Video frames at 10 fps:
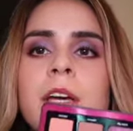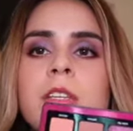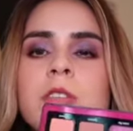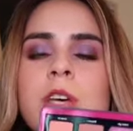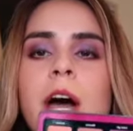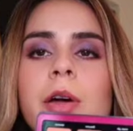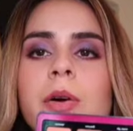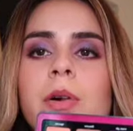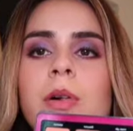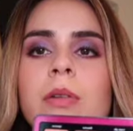
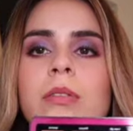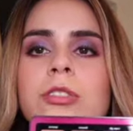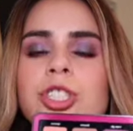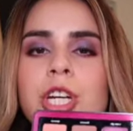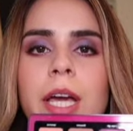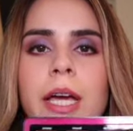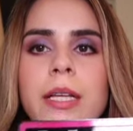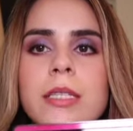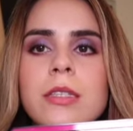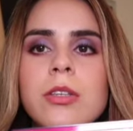subtle
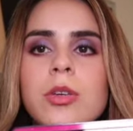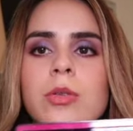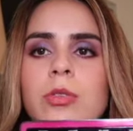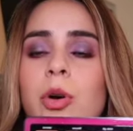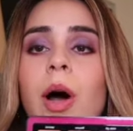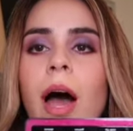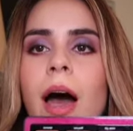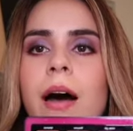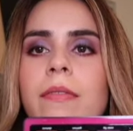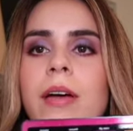shades you
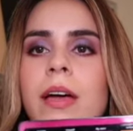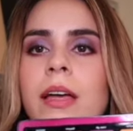have.